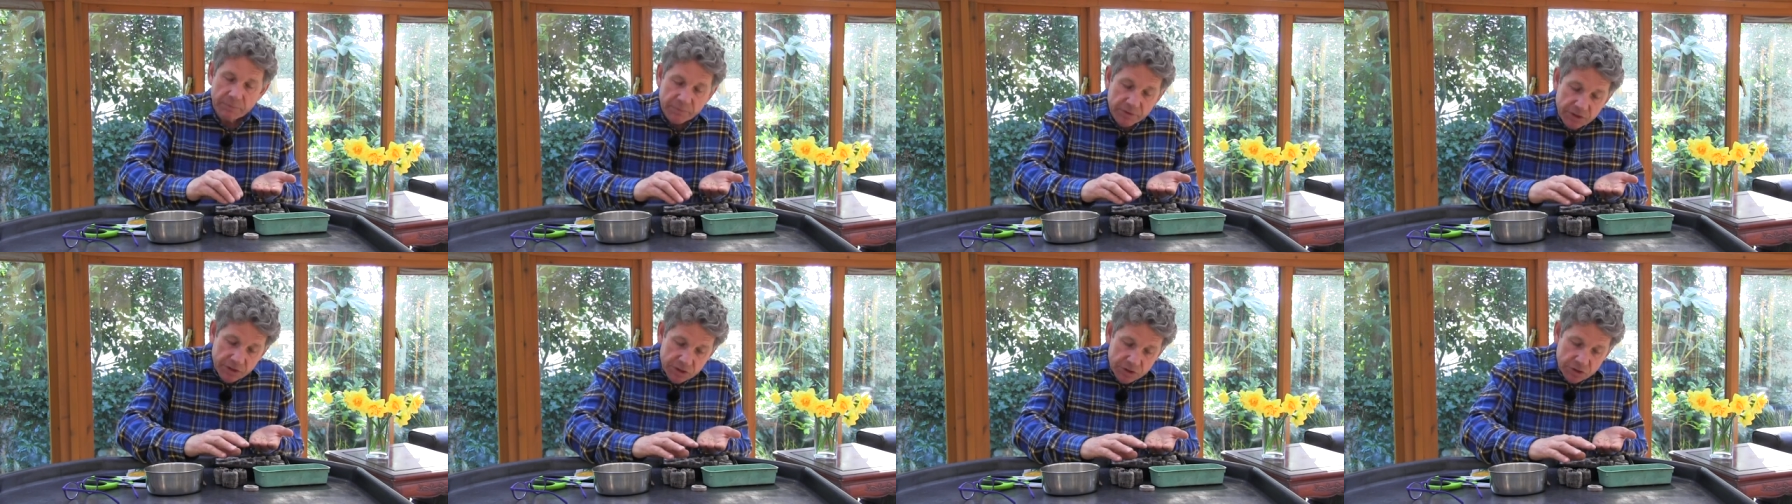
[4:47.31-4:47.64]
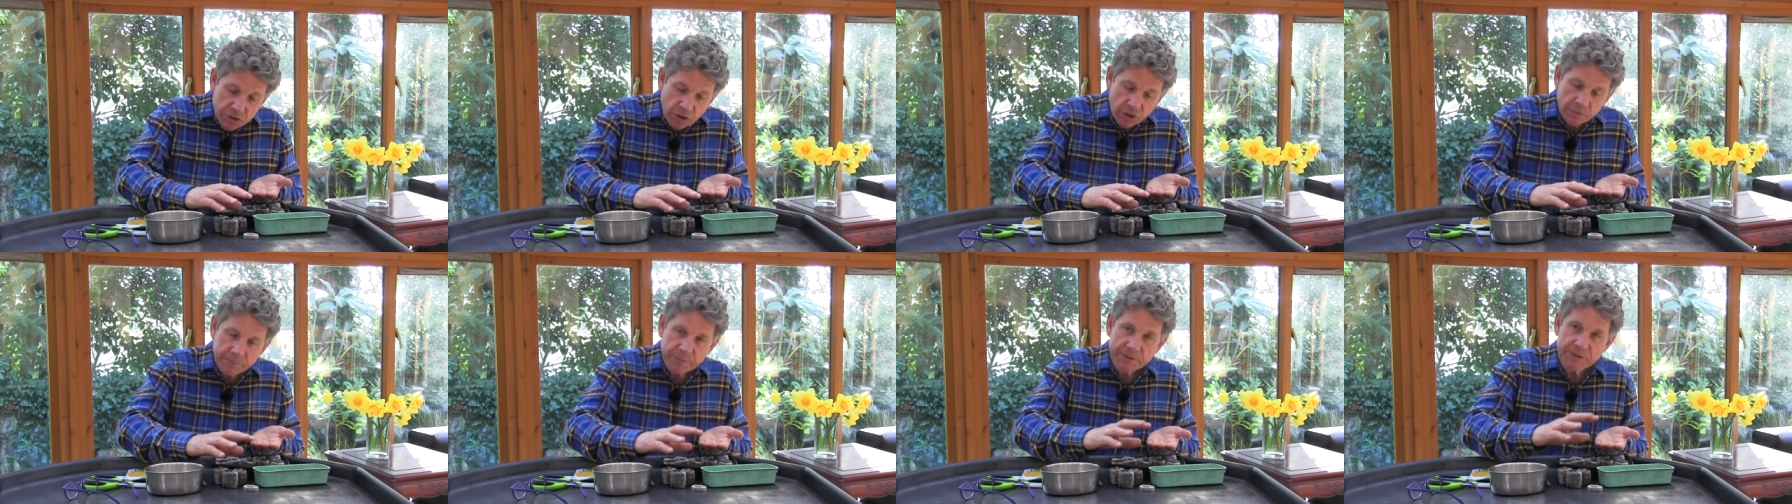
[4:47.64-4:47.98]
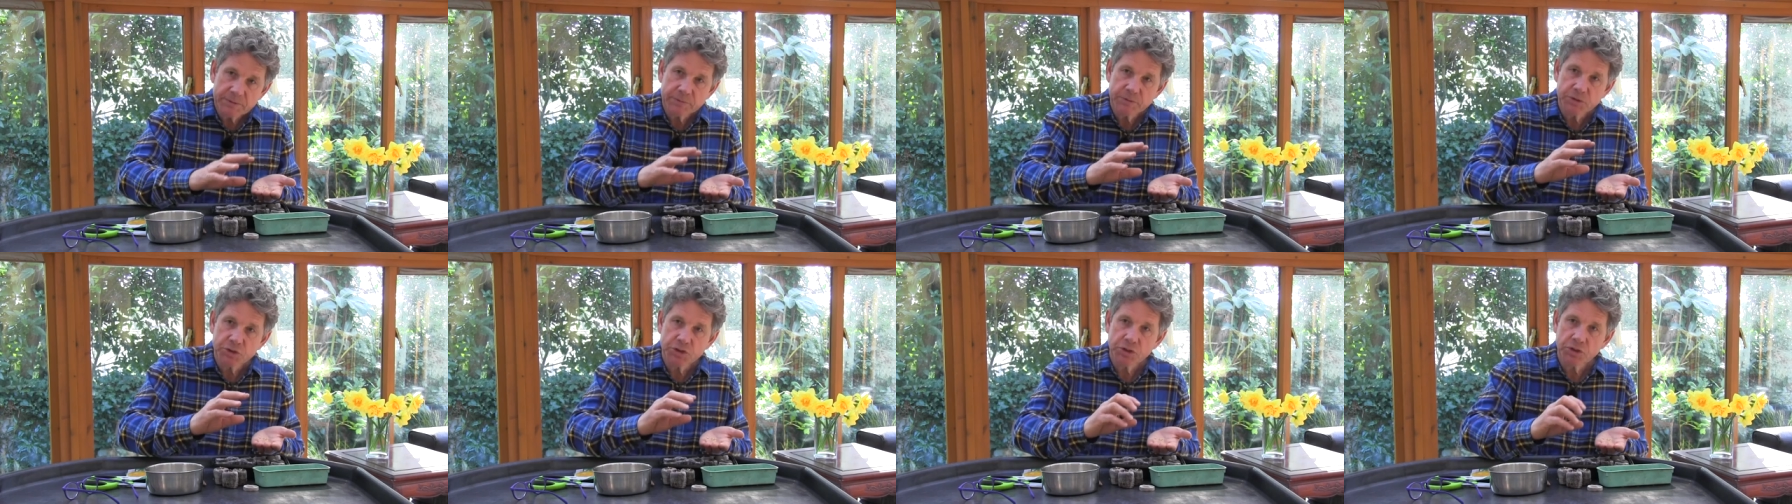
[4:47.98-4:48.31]
but the top
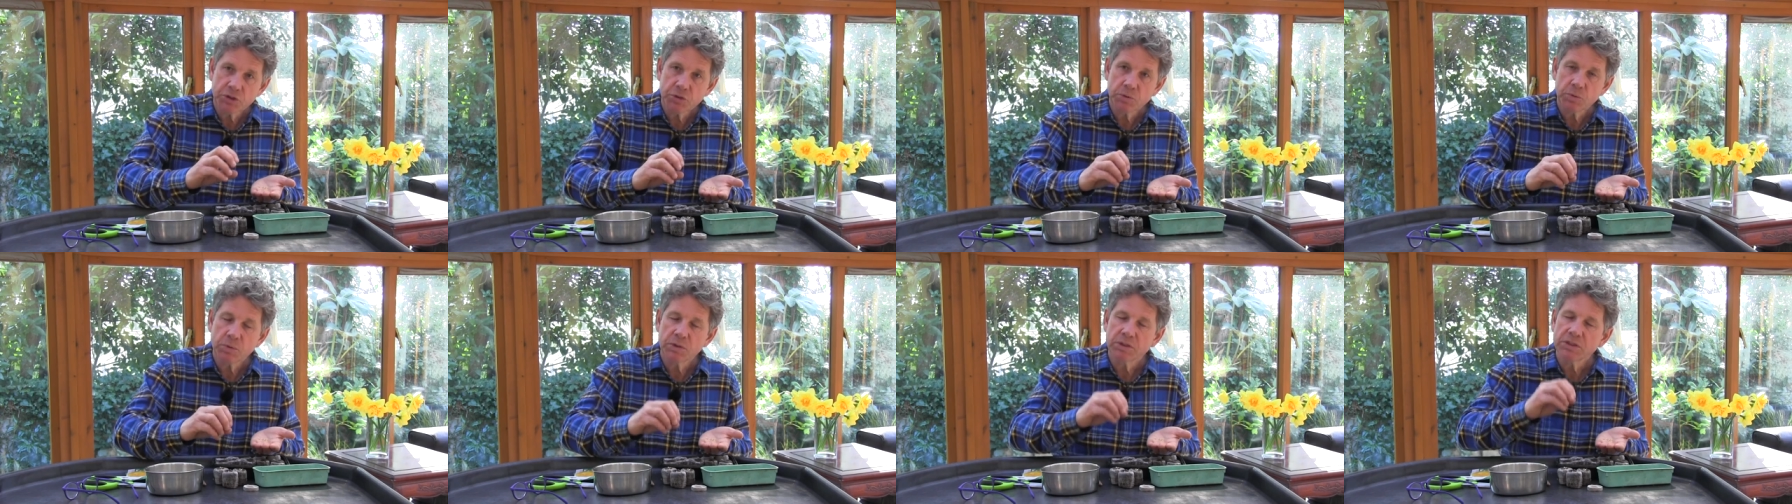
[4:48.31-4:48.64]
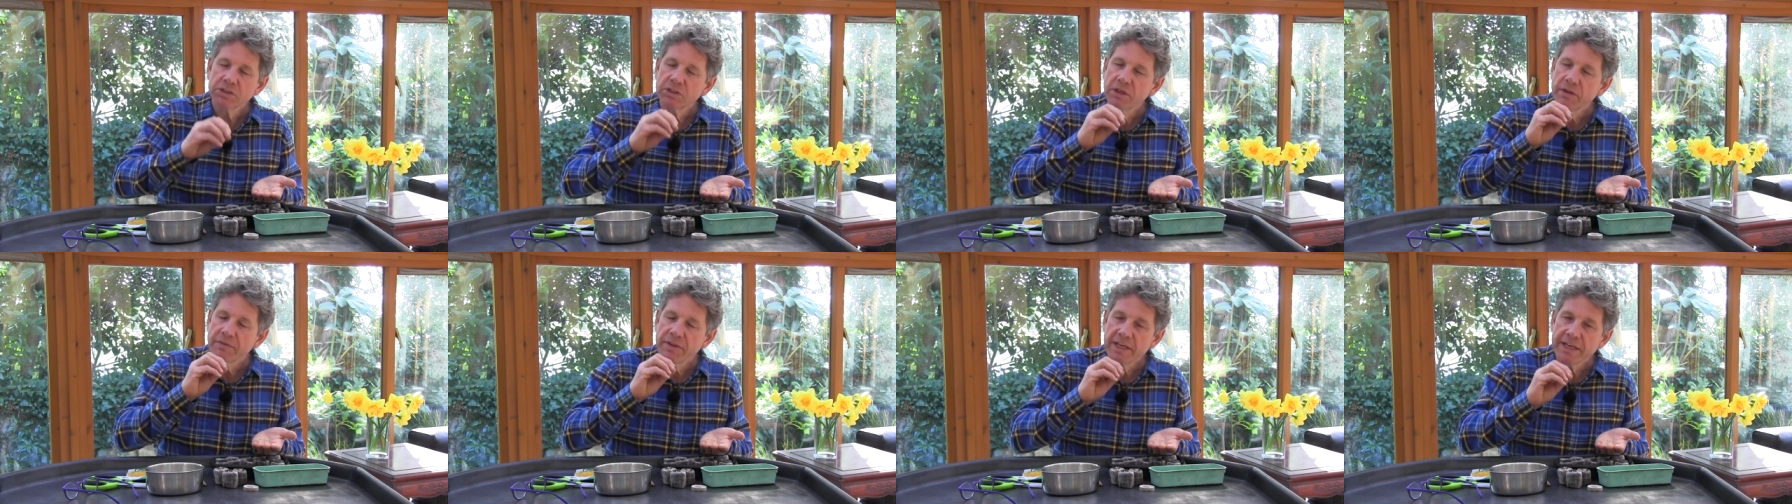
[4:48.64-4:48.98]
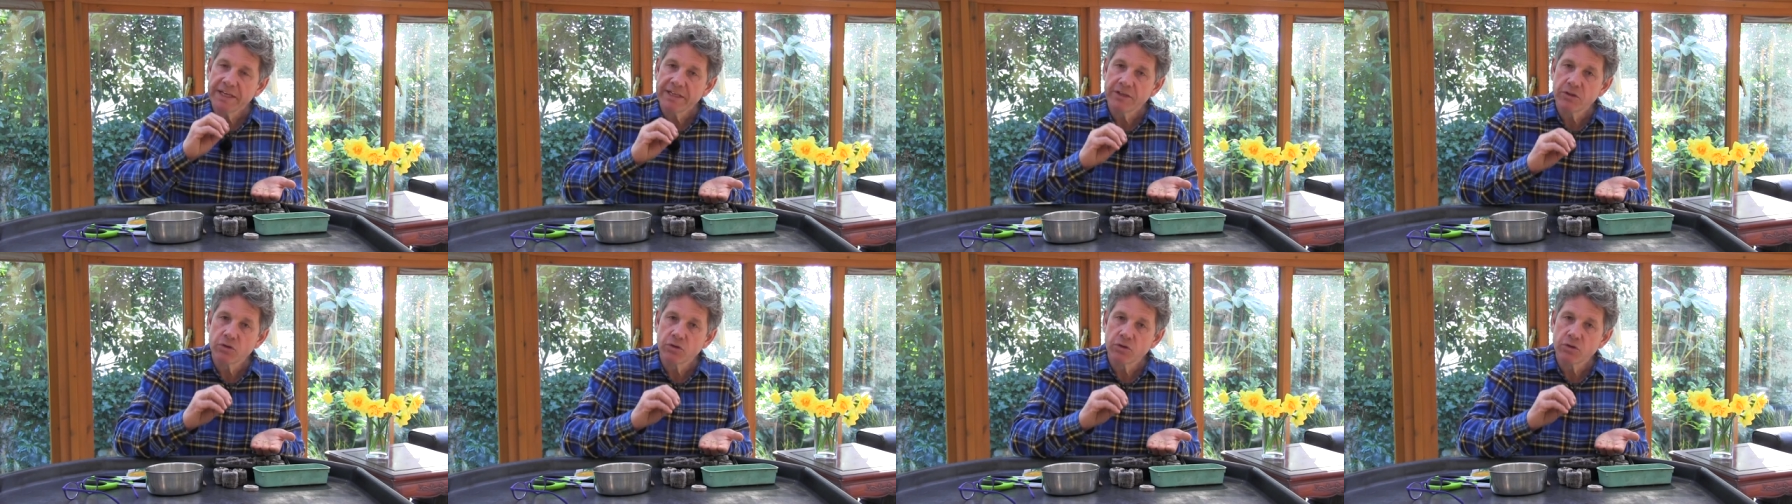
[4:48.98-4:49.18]
is much cooler, so they